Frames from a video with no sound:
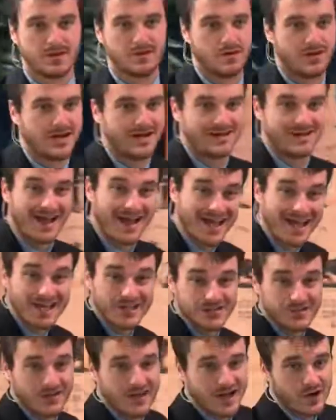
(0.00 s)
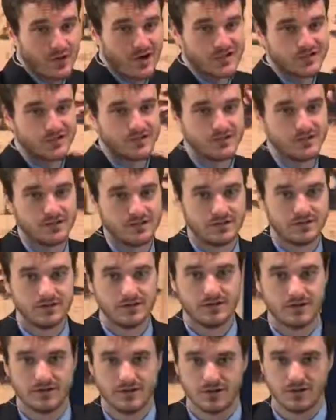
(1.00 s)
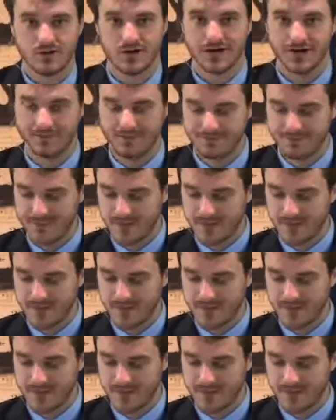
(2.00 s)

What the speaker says: Okay, did that answer that question? Yeah. Okay.